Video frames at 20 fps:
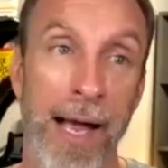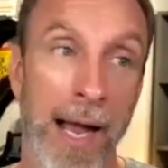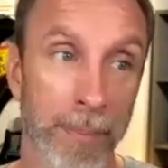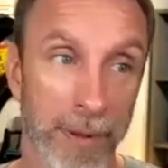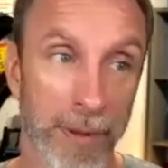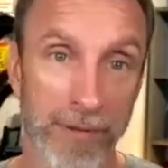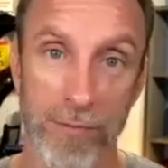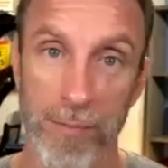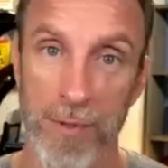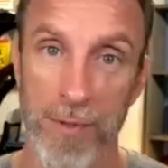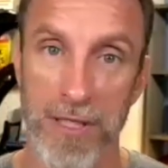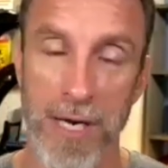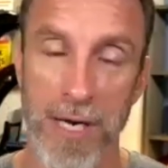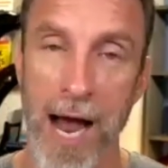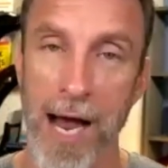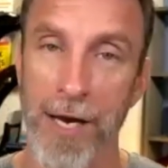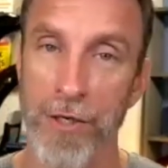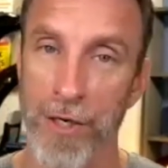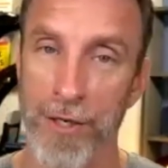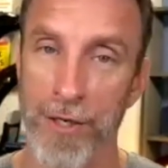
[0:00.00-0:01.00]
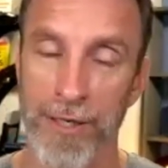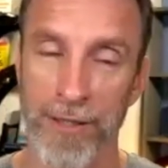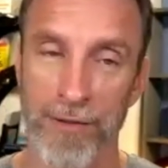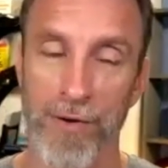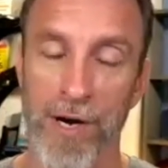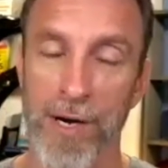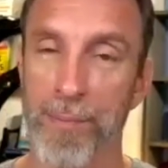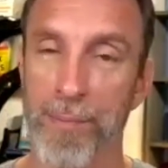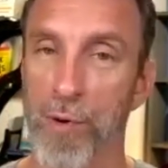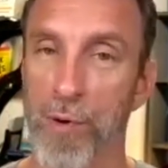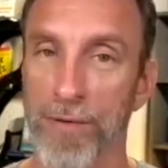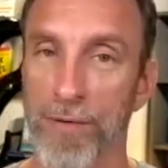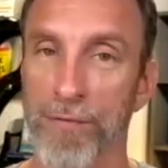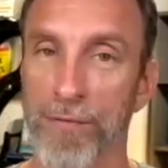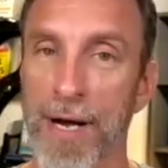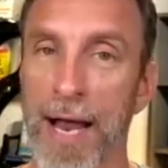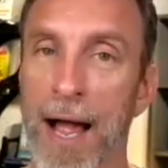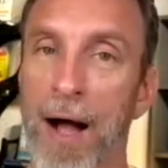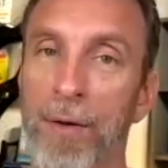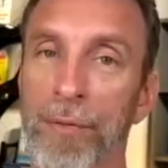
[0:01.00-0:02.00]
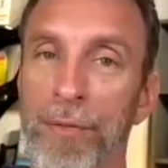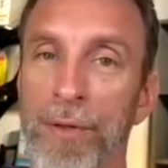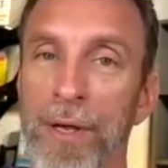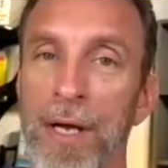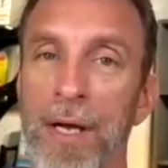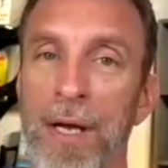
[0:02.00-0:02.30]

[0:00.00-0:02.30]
I believe in massage. I think it's very important for health.